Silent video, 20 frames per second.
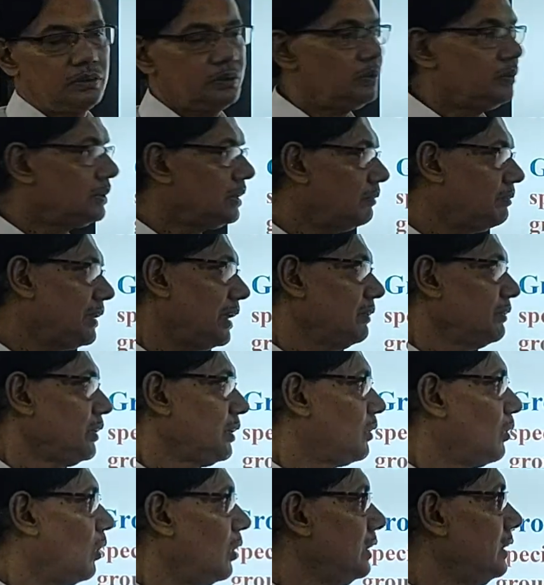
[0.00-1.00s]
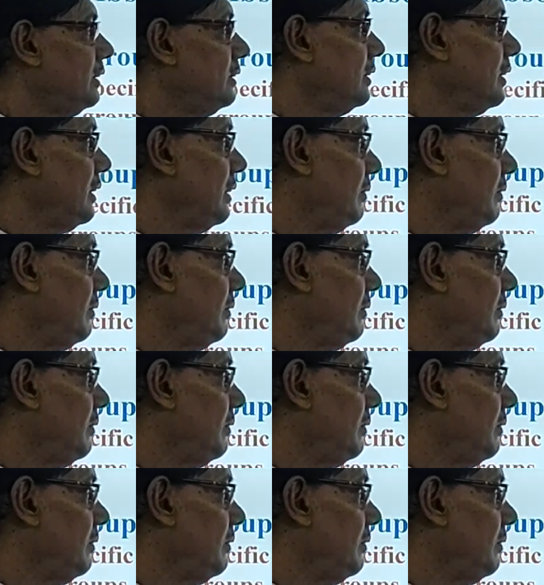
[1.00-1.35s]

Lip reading: So sometimes we call it